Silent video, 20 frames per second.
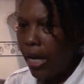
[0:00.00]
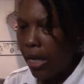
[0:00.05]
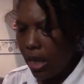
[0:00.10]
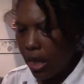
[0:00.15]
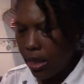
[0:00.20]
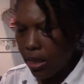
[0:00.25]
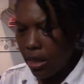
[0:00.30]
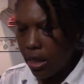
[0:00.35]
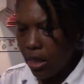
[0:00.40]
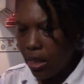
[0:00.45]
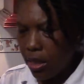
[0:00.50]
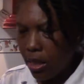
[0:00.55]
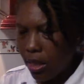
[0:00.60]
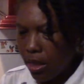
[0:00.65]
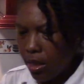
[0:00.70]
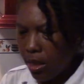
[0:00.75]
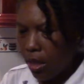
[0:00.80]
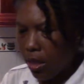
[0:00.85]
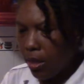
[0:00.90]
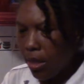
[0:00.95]

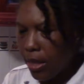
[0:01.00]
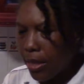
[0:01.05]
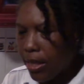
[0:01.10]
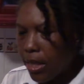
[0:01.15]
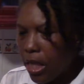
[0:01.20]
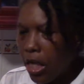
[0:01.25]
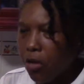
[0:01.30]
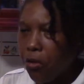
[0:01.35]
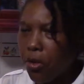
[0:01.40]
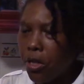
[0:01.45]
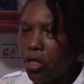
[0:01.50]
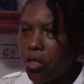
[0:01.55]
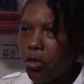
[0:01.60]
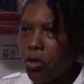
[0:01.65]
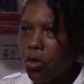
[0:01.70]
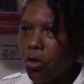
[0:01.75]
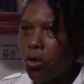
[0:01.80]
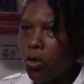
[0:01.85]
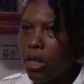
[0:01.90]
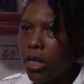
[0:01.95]
The secret
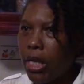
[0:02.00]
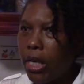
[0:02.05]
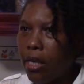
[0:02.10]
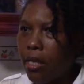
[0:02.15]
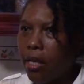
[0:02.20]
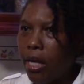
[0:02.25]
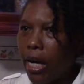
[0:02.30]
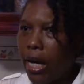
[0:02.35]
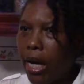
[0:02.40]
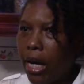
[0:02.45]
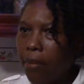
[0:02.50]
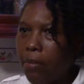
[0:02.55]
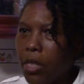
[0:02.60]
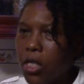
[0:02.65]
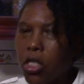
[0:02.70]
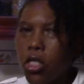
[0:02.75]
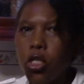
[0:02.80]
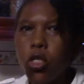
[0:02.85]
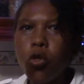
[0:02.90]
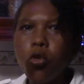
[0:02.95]
to cooking the
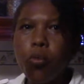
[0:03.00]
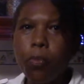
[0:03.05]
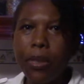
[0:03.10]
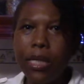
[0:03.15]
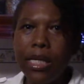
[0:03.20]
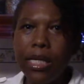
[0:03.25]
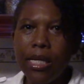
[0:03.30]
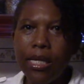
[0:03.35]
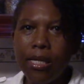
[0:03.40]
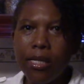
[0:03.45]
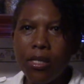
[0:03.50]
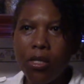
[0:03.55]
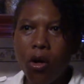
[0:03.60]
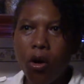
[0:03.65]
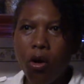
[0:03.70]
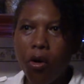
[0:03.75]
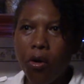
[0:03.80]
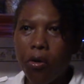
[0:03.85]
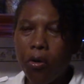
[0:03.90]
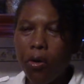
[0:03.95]
stew peas
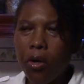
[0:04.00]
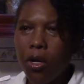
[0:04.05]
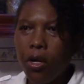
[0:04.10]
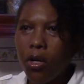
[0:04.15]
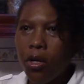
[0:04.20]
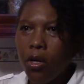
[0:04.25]
or